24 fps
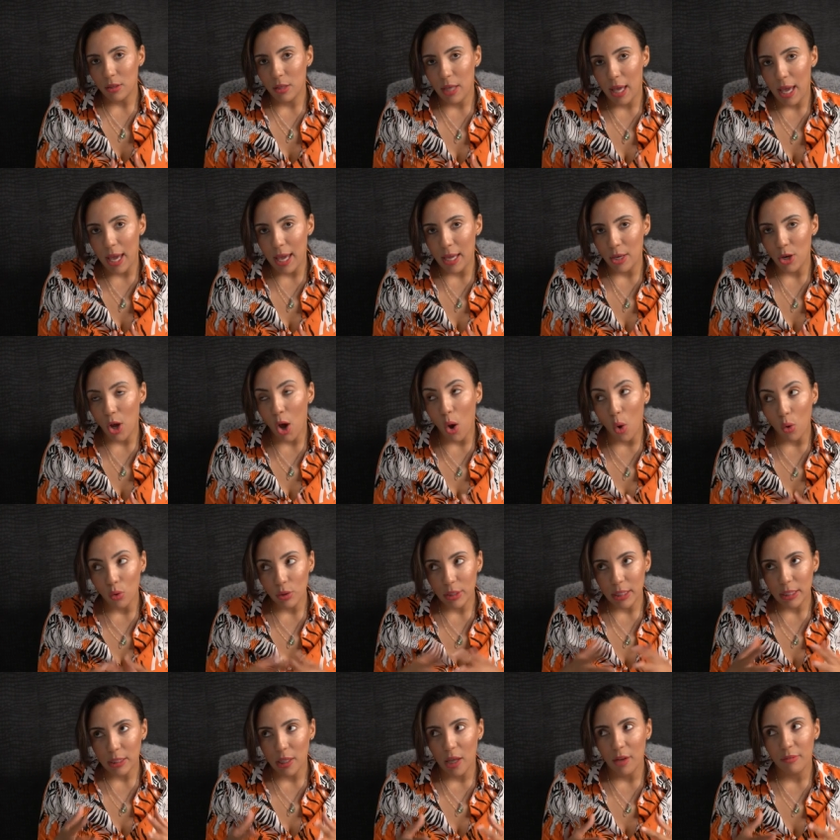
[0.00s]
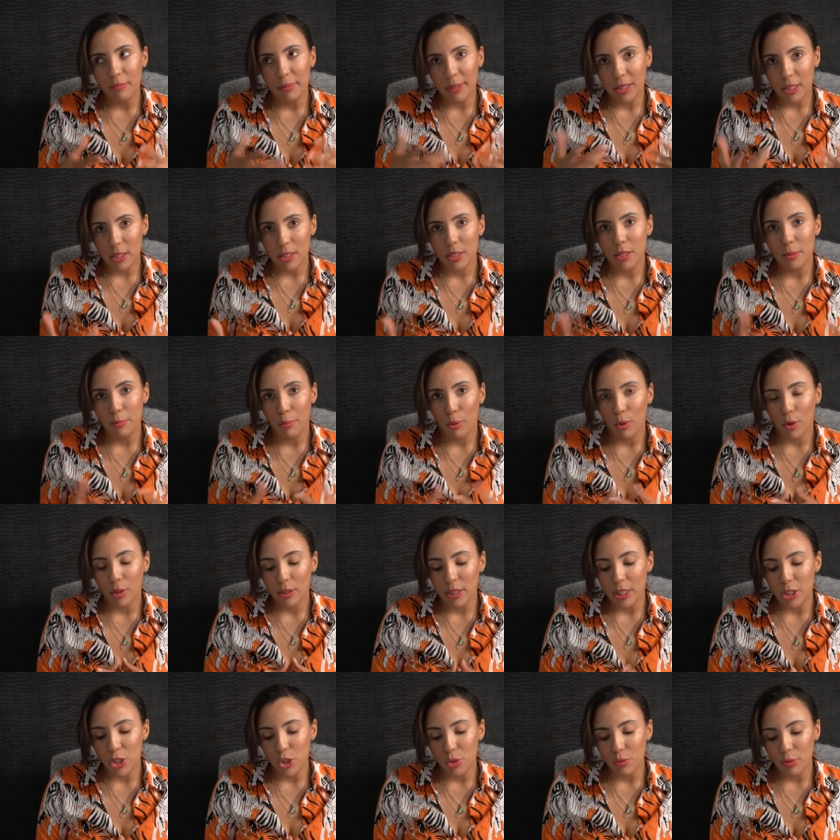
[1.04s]
Okay, not only love, but the support
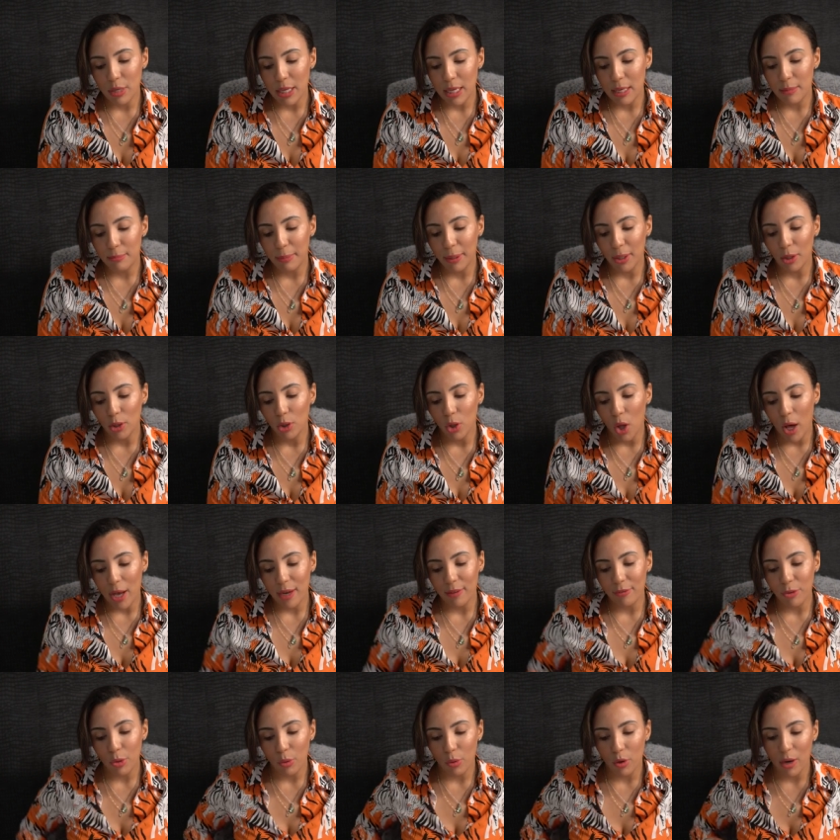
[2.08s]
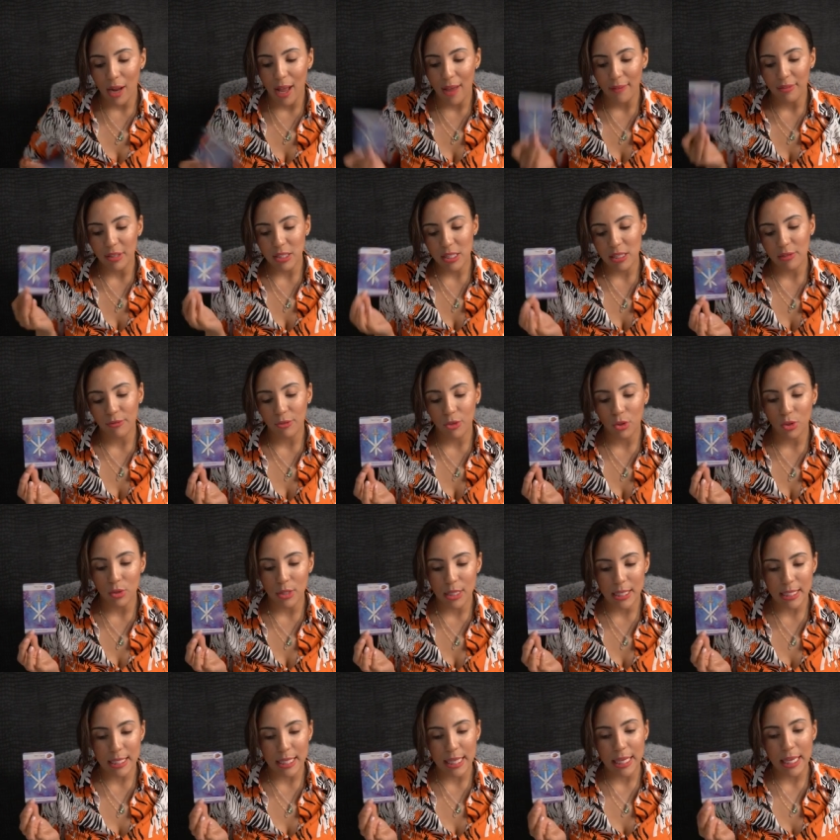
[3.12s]
that you need. But a lot of you are having
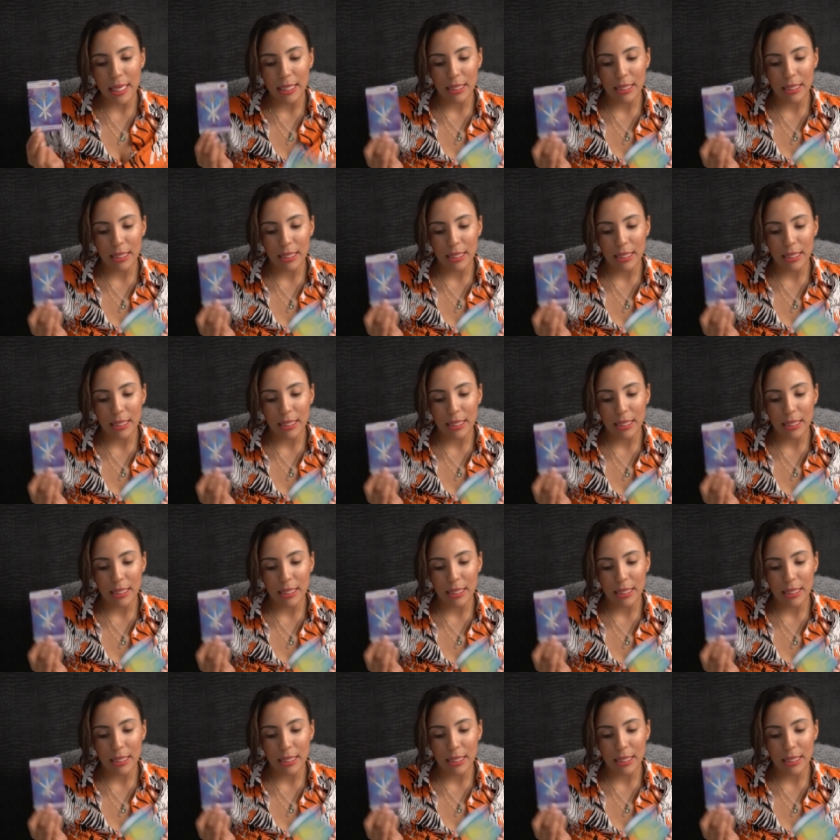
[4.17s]
difficulty seeing